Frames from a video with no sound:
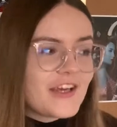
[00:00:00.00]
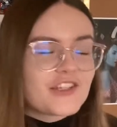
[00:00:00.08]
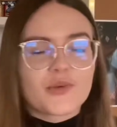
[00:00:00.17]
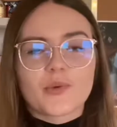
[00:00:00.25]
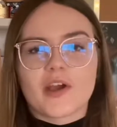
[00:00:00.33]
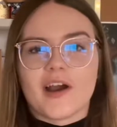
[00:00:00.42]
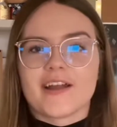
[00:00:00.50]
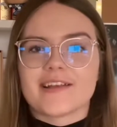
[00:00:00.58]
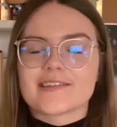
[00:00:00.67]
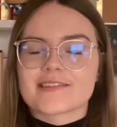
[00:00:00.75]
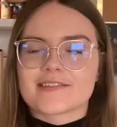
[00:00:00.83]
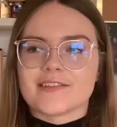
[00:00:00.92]
To be
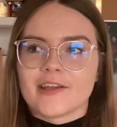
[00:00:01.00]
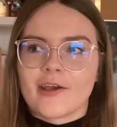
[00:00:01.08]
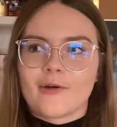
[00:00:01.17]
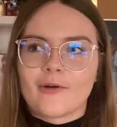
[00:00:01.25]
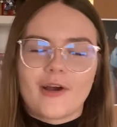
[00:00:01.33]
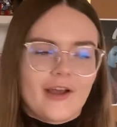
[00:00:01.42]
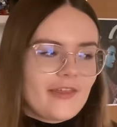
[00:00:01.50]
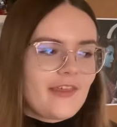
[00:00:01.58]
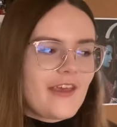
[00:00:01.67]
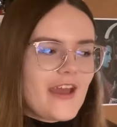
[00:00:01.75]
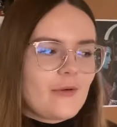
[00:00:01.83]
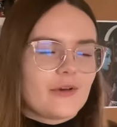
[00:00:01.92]
honest, no. I
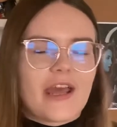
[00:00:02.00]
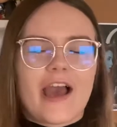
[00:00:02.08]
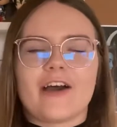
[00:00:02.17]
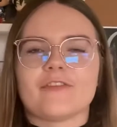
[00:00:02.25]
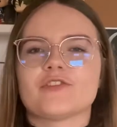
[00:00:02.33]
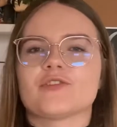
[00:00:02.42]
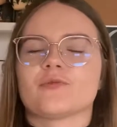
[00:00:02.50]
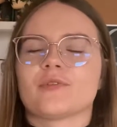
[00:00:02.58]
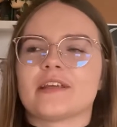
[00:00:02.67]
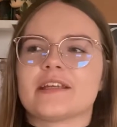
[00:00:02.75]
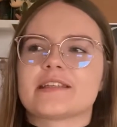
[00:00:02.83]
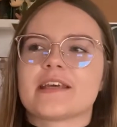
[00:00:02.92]
think I would have to
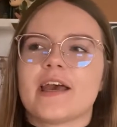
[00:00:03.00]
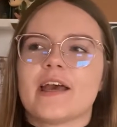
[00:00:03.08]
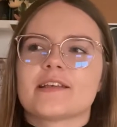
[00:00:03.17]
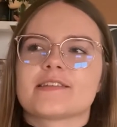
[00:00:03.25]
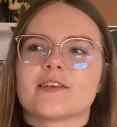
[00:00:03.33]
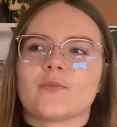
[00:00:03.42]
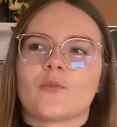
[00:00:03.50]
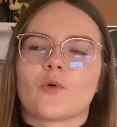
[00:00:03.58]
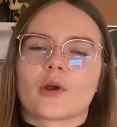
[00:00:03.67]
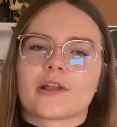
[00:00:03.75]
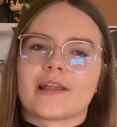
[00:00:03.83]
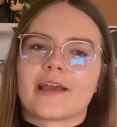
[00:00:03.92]
read some
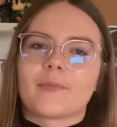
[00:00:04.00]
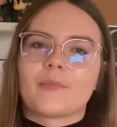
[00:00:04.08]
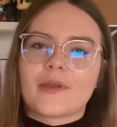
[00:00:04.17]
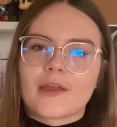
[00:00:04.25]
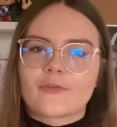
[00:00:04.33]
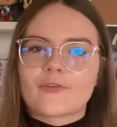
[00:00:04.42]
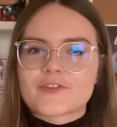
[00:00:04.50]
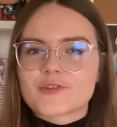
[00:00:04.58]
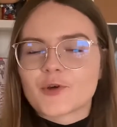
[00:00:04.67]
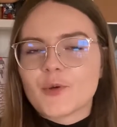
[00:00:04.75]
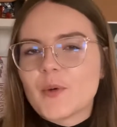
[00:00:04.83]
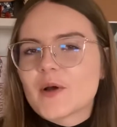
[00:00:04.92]
more like big
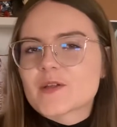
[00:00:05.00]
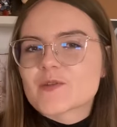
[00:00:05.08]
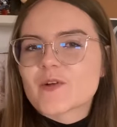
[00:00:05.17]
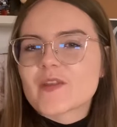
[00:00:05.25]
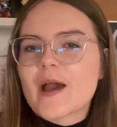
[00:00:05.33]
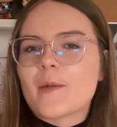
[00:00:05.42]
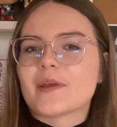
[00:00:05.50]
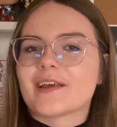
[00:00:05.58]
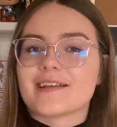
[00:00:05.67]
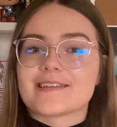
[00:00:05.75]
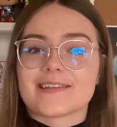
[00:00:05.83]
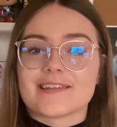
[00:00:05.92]
physical books for that,
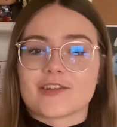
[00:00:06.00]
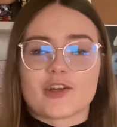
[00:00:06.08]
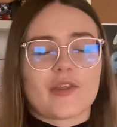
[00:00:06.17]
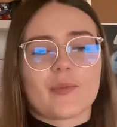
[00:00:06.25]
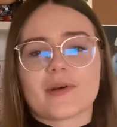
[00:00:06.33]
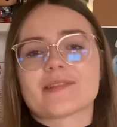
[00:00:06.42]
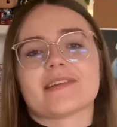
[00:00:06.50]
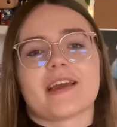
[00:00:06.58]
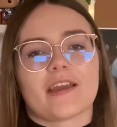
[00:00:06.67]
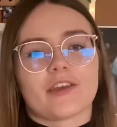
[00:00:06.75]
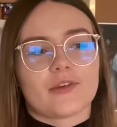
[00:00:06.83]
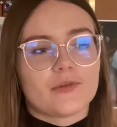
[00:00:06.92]
because these are the books that
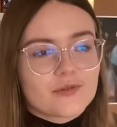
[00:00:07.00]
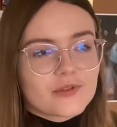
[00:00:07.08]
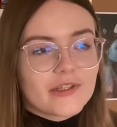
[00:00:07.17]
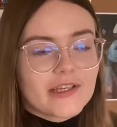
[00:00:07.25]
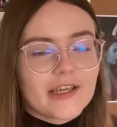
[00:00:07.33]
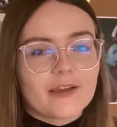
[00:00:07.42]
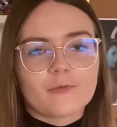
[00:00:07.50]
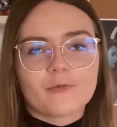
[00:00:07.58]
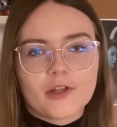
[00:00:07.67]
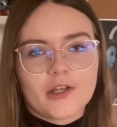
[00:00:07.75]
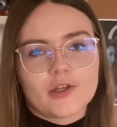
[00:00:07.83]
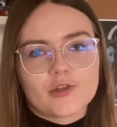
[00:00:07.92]
I usually
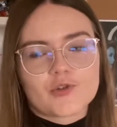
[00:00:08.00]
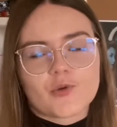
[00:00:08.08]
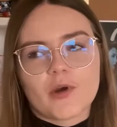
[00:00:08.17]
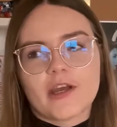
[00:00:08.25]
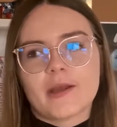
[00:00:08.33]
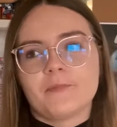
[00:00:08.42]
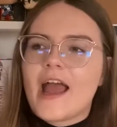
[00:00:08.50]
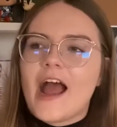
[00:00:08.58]
really enjoy.